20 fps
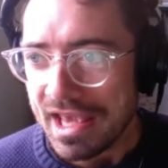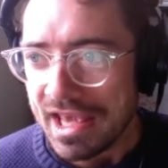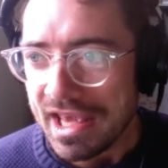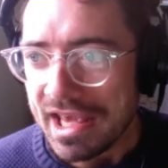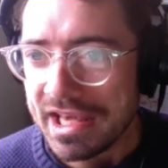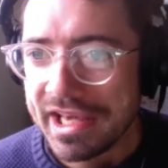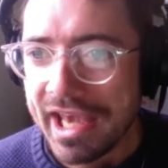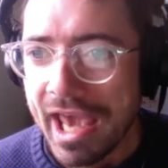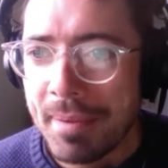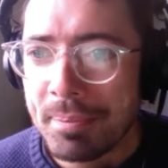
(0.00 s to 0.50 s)

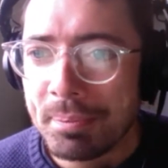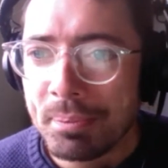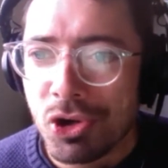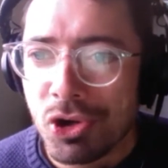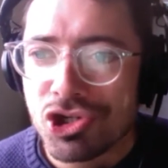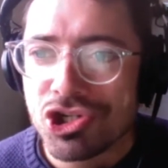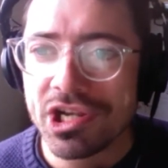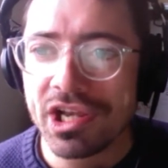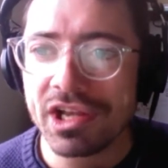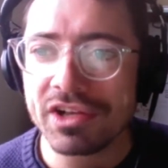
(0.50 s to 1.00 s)
He kept
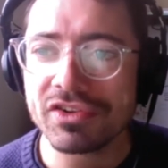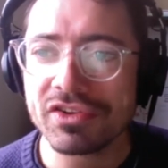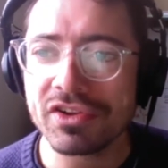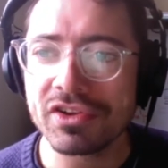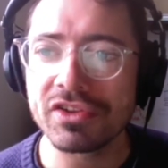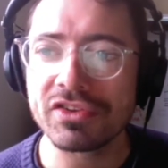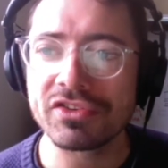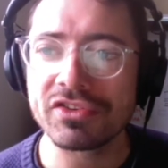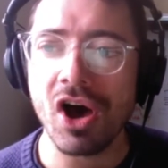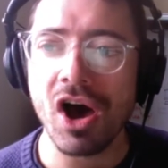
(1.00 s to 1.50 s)
pushing it to
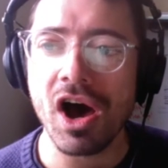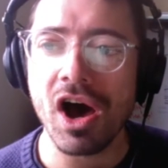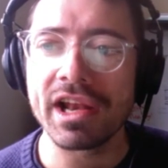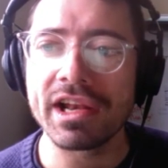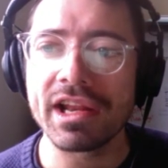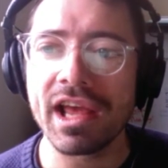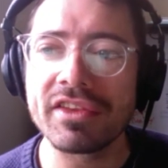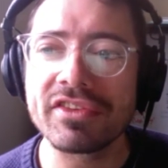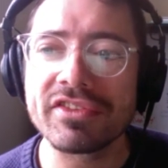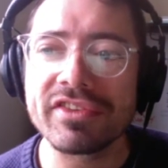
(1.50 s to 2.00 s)
the side
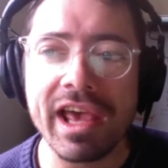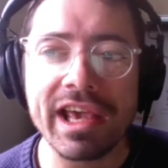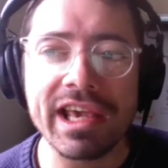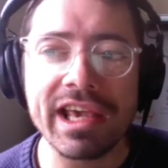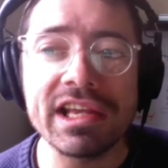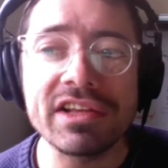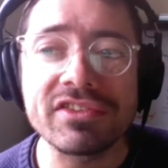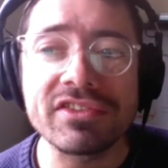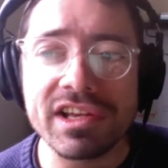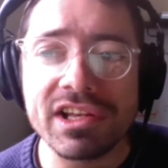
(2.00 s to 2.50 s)
and saying
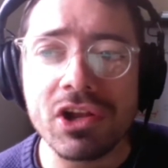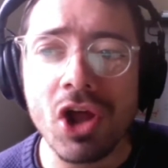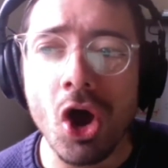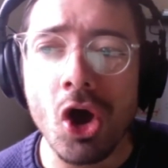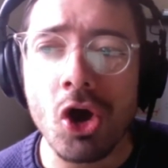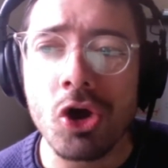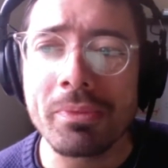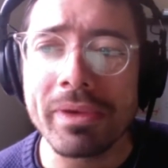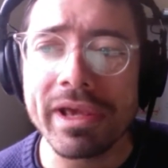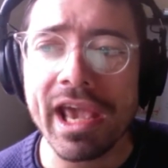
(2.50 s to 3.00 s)
he didn't
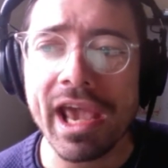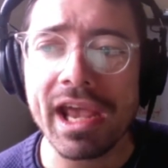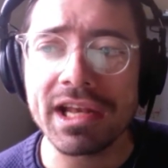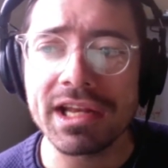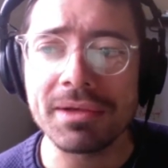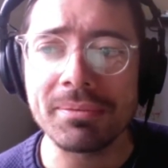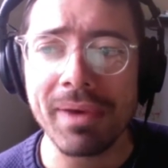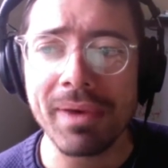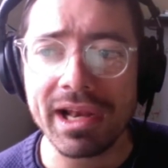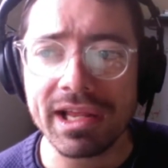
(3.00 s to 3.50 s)
owe me
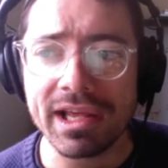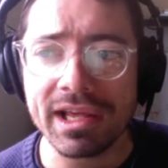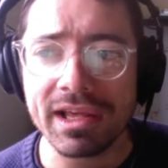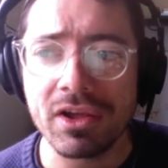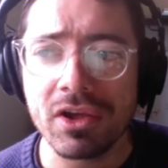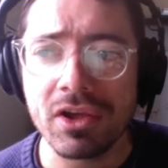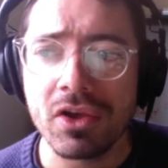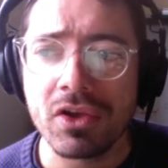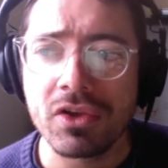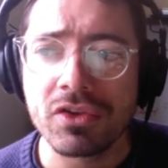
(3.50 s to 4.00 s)
any money.
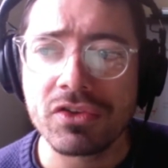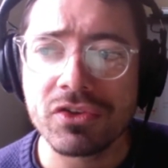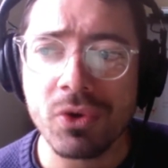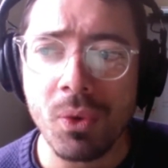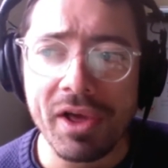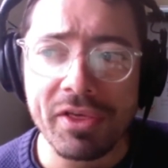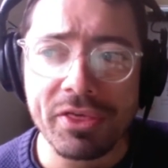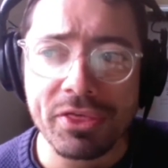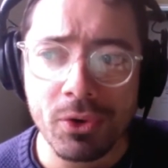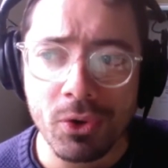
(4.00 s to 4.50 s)
So
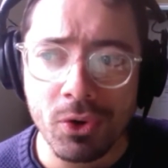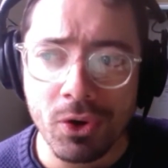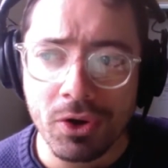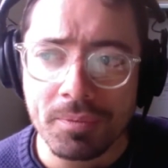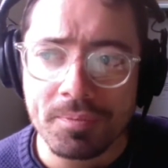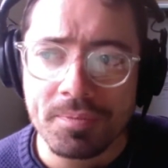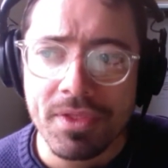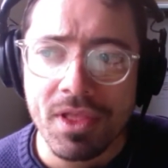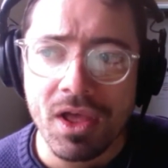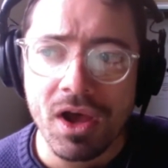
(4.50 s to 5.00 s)
I thought
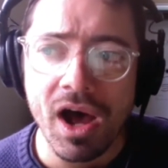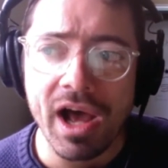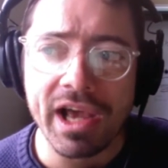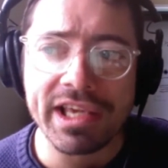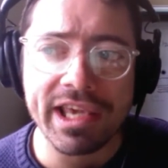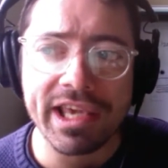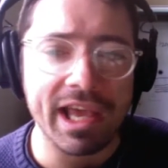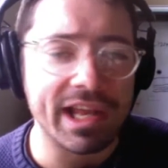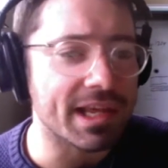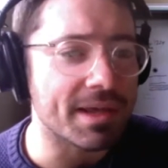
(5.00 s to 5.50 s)
I'd
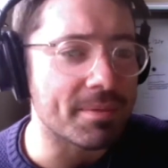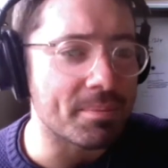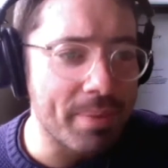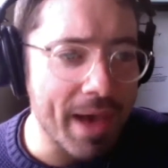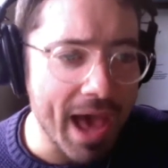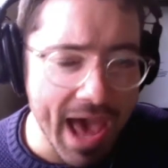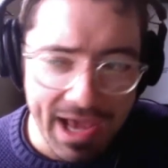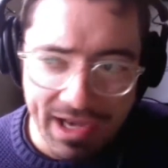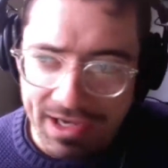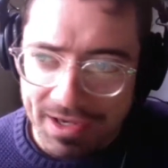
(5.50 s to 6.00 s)
get him
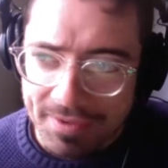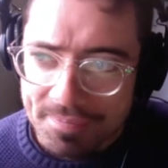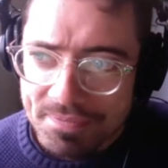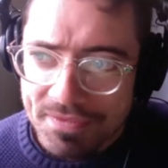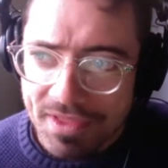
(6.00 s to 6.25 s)
back.